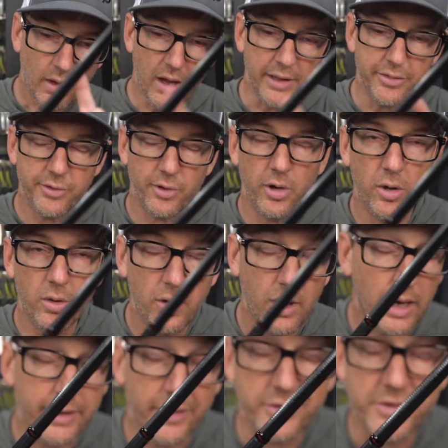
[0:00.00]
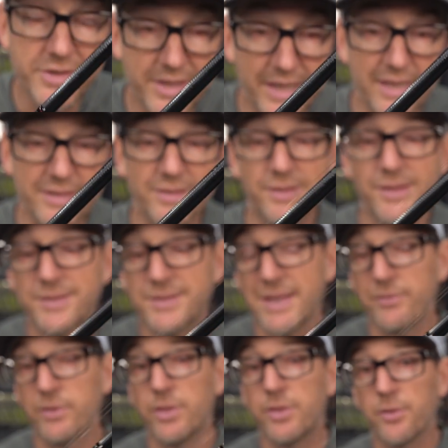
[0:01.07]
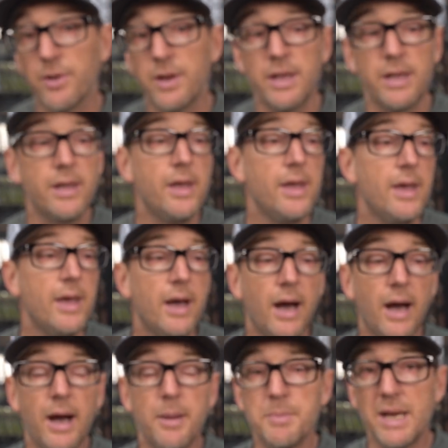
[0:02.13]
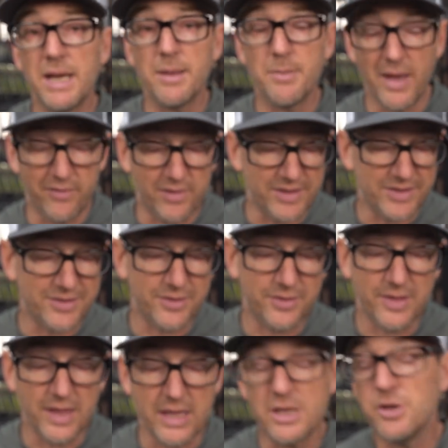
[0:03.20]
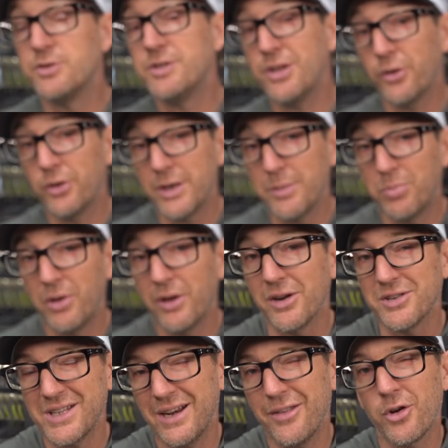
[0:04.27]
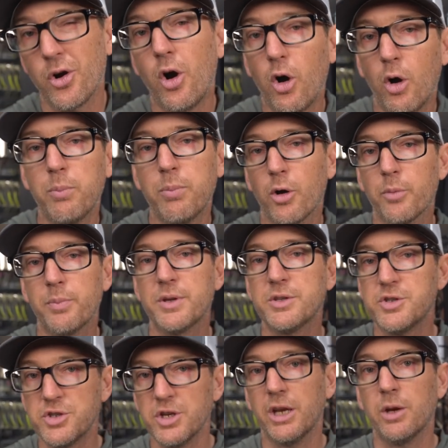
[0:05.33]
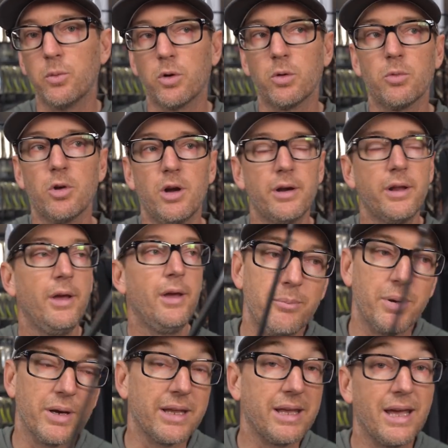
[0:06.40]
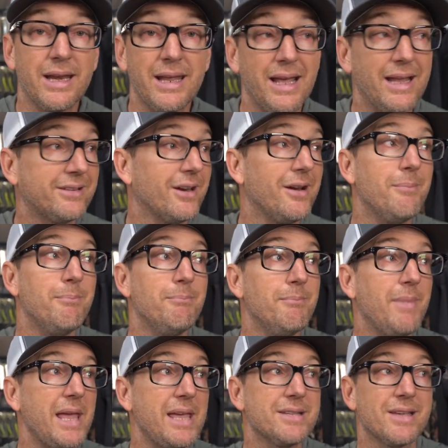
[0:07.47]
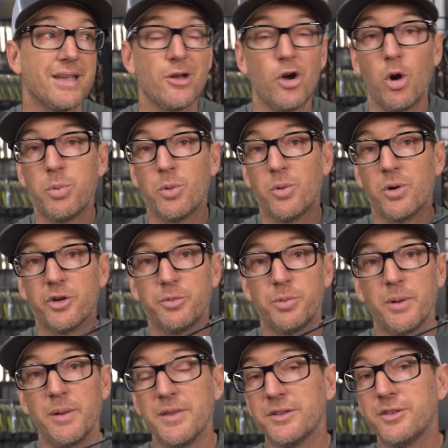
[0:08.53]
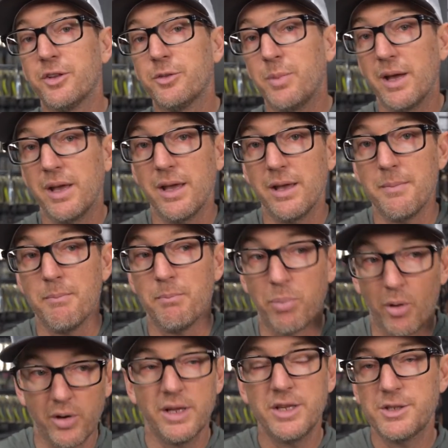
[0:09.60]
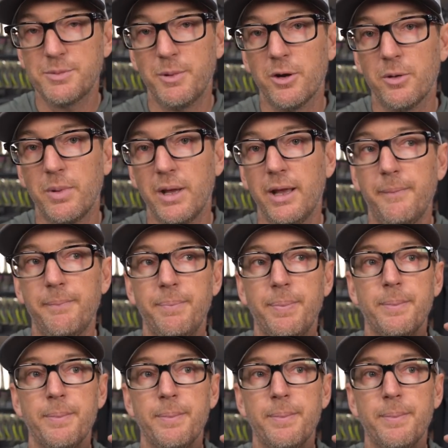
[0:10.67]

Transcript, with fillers: I throw another Steez, the 7-3 uh, medium heavy. This is the utility player. It's kind of their all-purpose jig and worm rod. But again, it's an amazing open water spinnerbait. This is my burning spinnerbait.